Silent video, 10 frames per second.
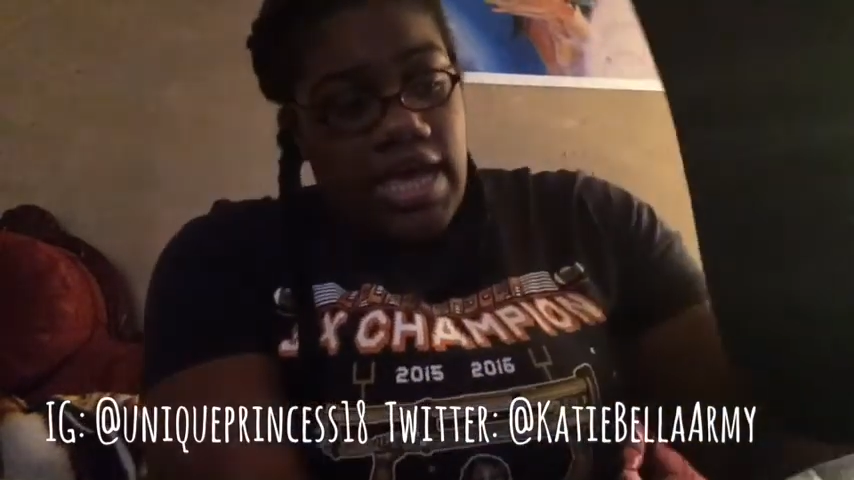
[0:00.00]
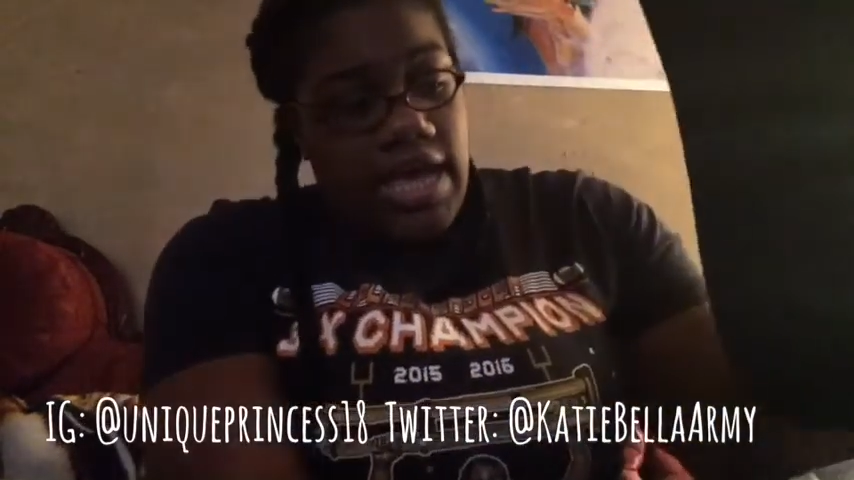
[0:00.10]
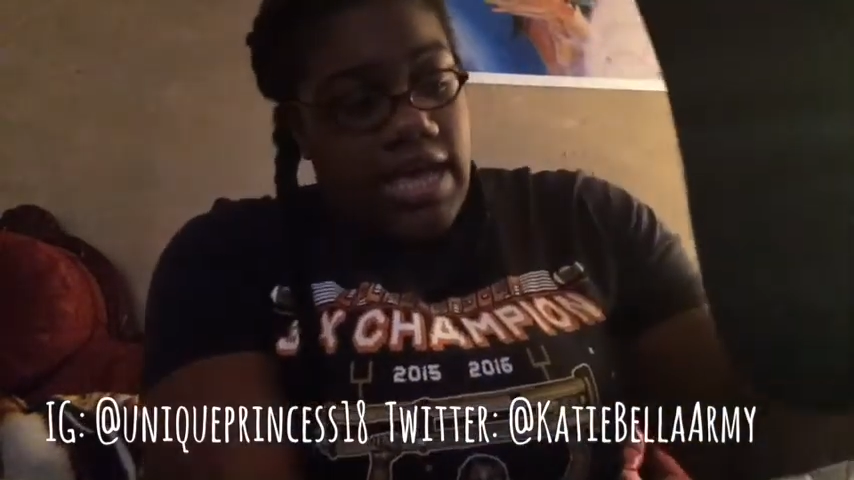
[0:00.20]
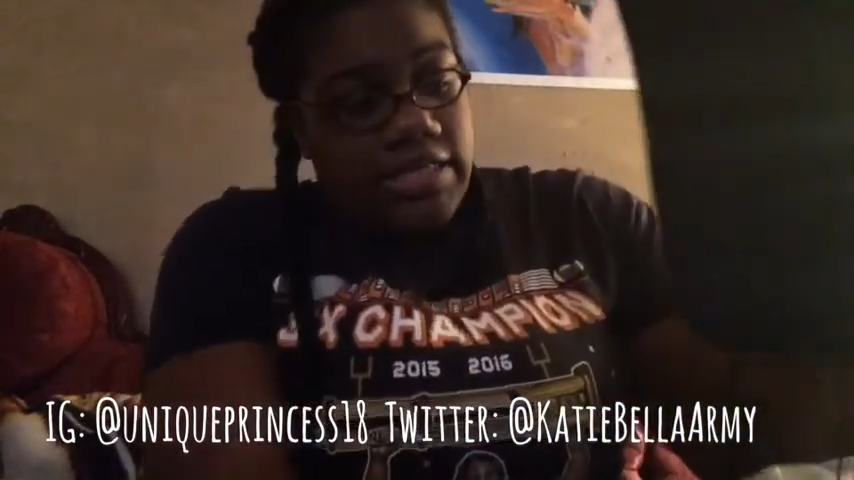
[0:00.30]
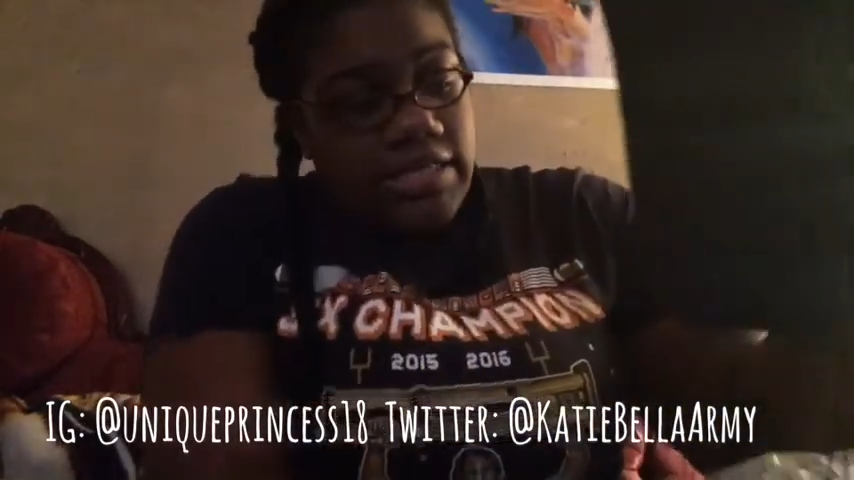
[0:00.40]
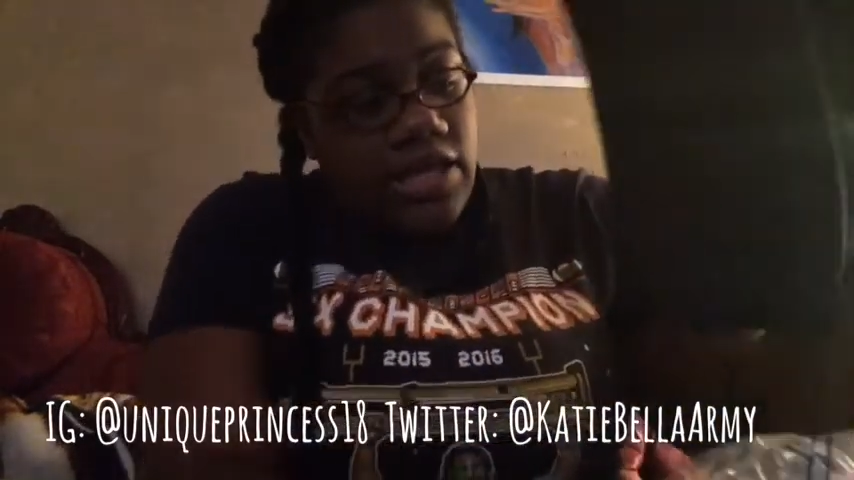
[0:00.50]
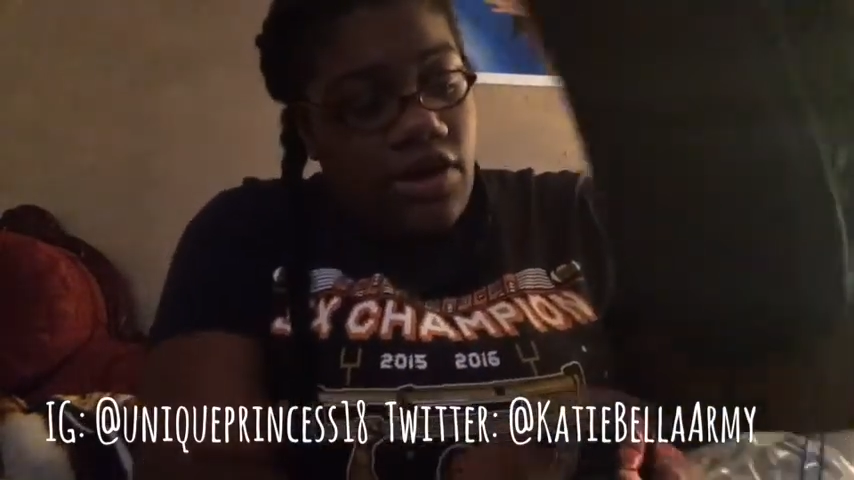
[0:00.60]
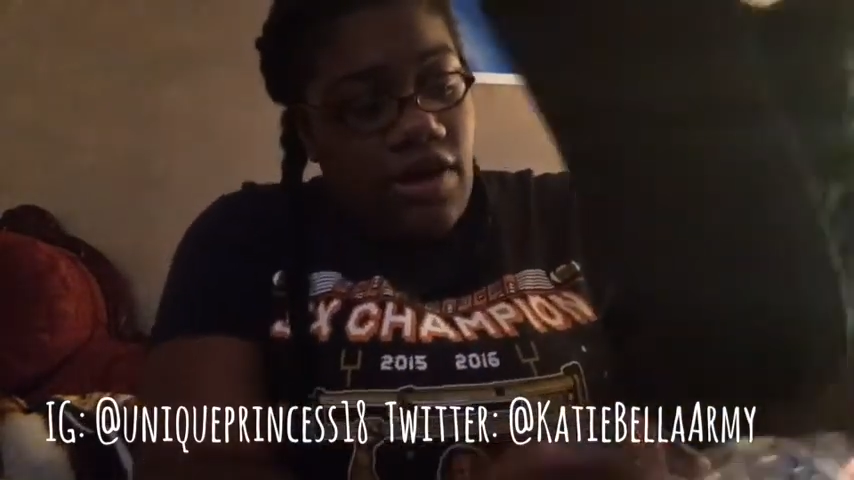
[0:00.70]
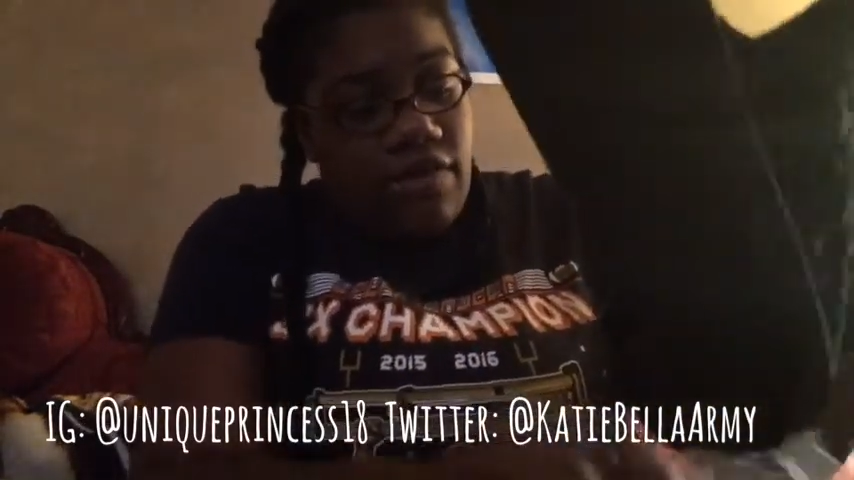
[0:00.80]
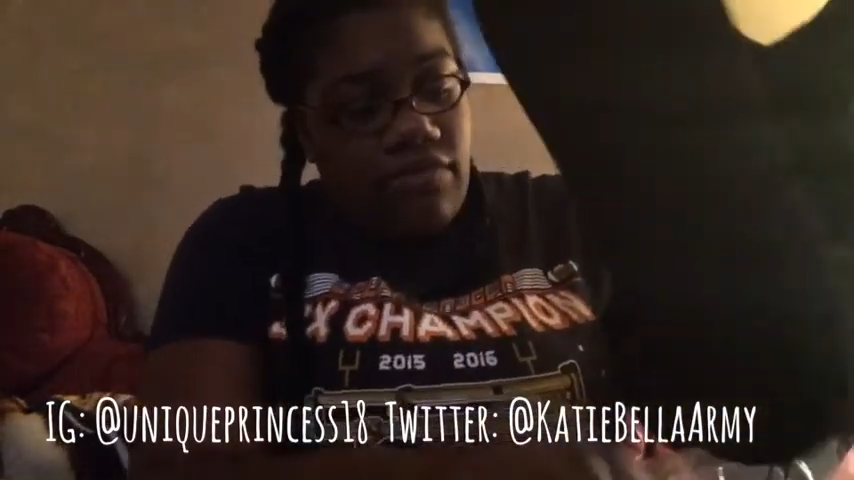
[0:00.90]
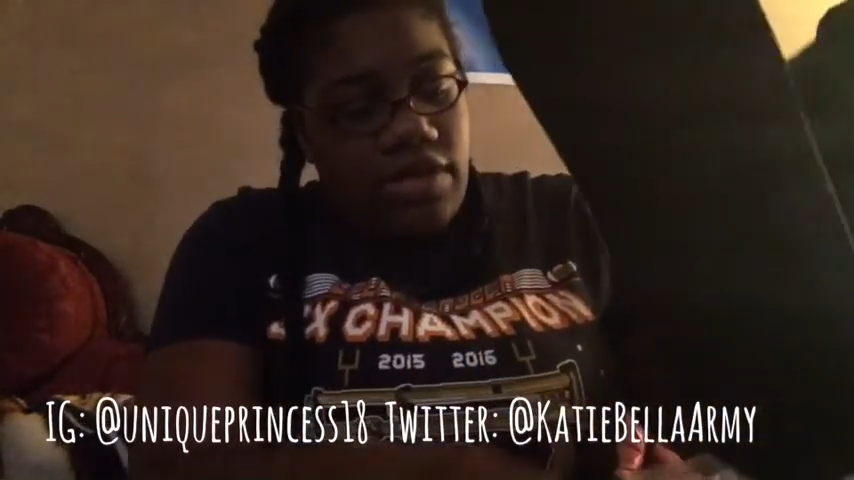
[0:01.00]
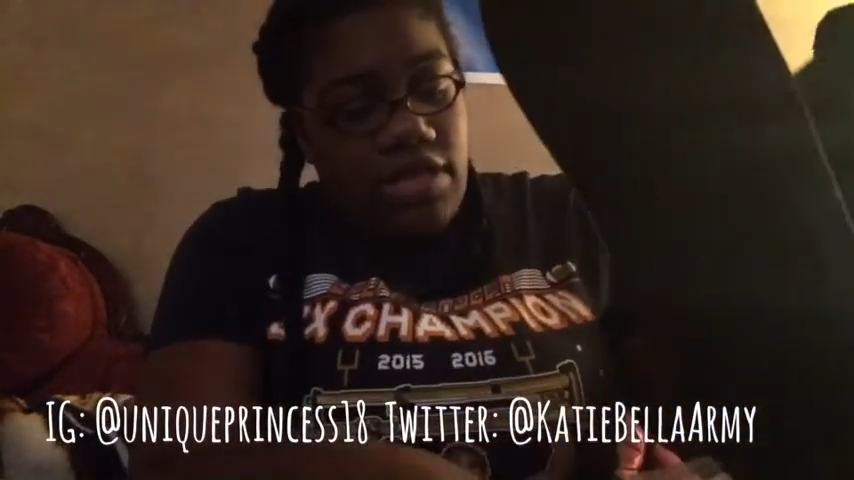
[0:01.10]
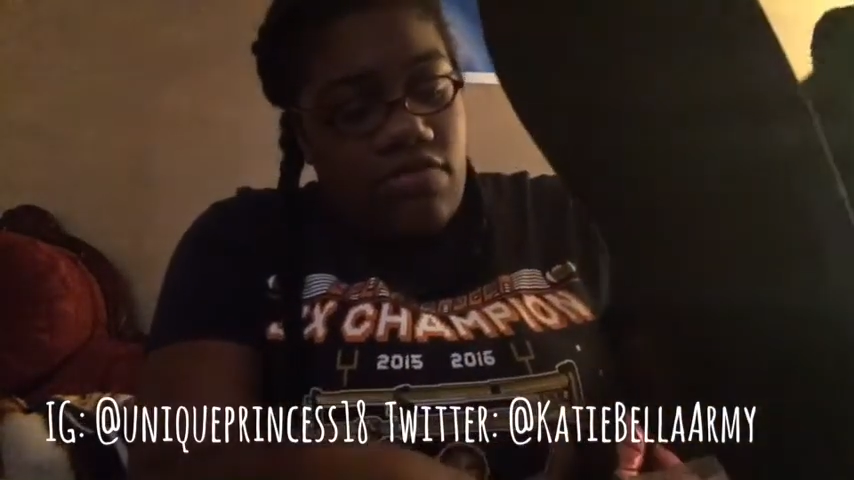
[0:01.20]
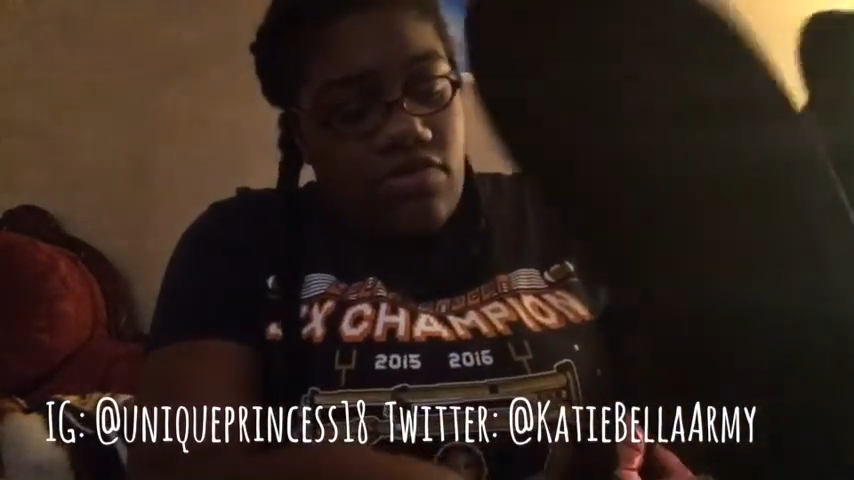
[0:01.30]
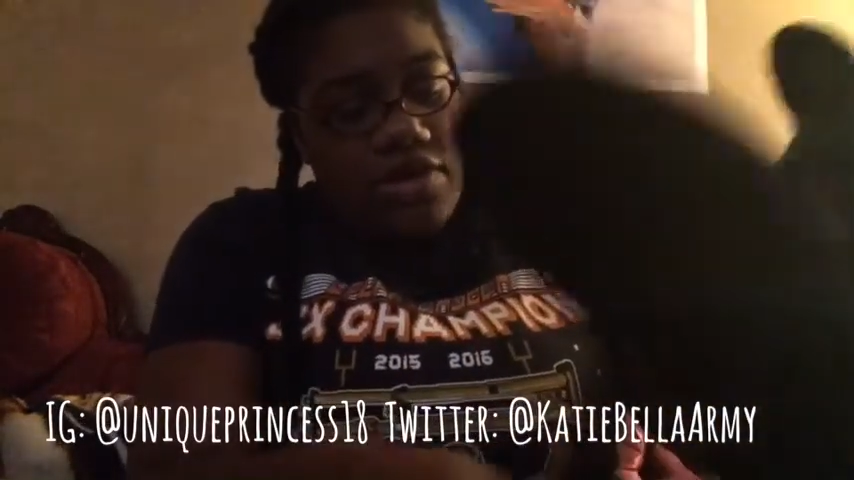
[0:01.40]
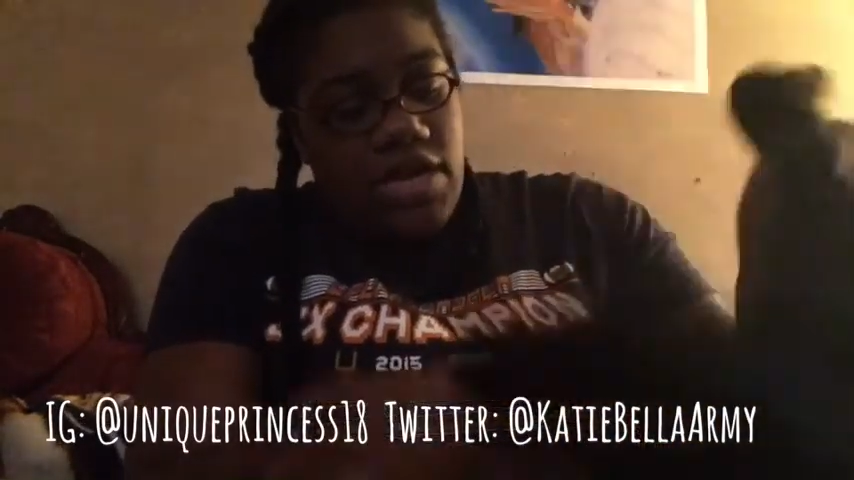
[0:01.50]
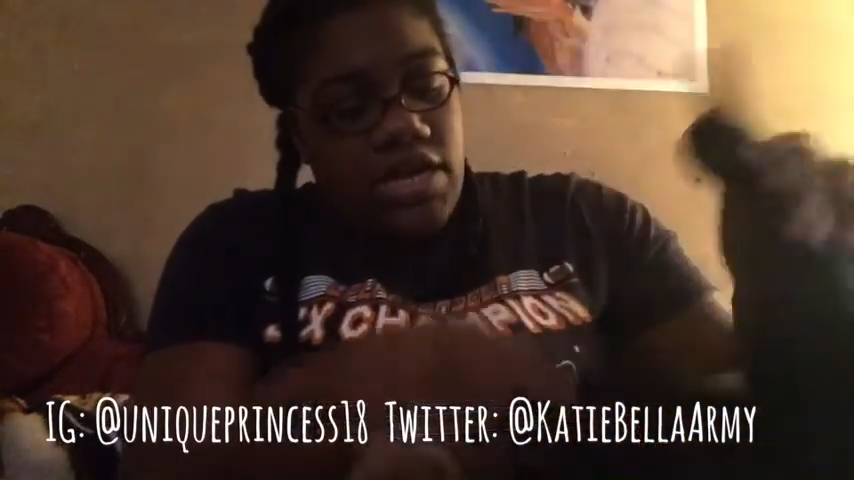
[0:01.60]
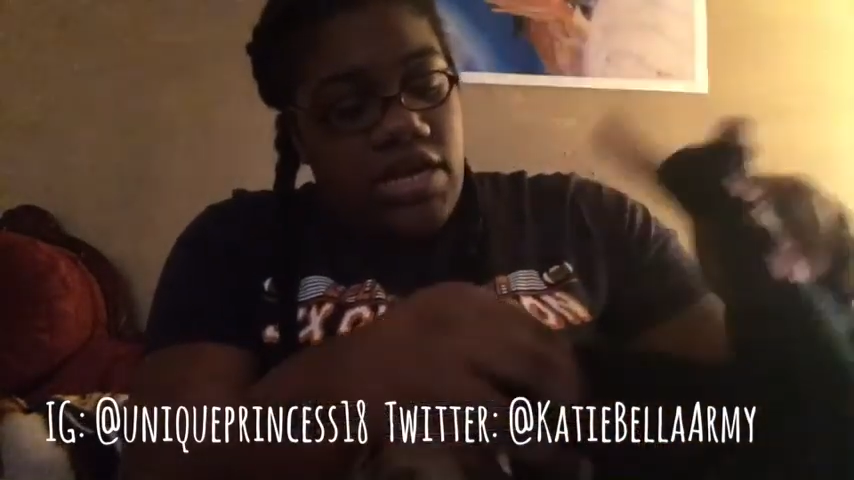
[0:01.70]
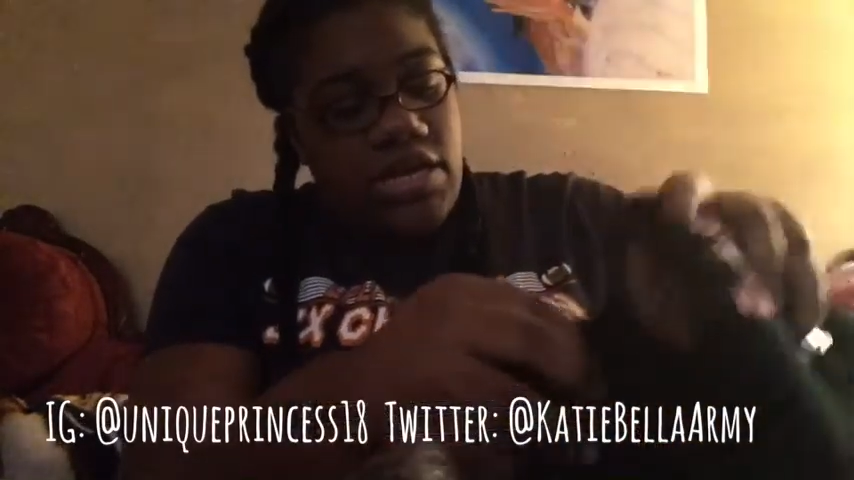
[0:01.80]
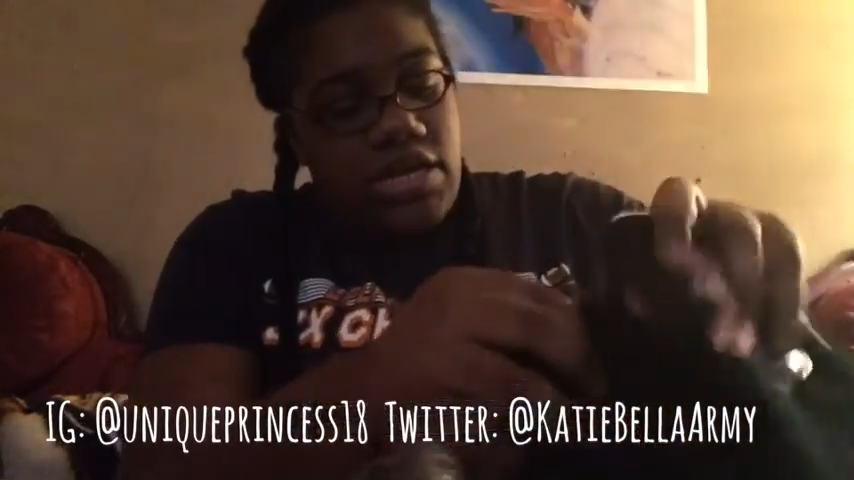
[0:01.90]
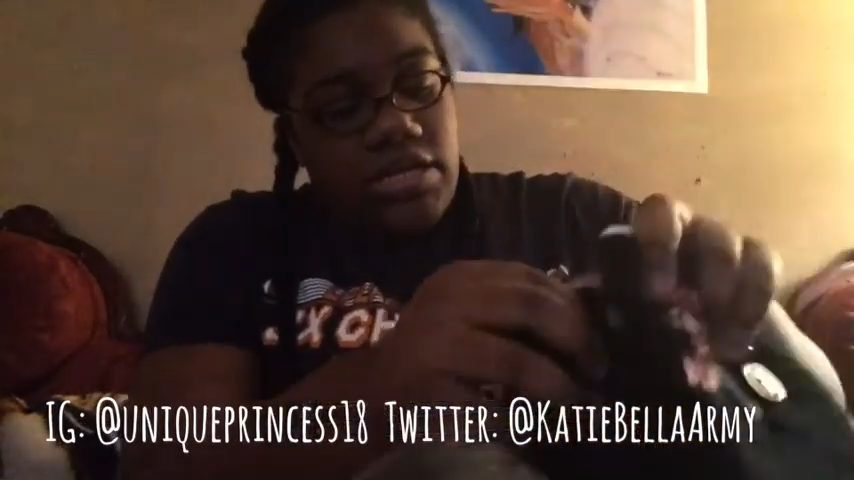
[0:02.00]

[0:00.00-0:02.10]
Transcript: And so I really wanted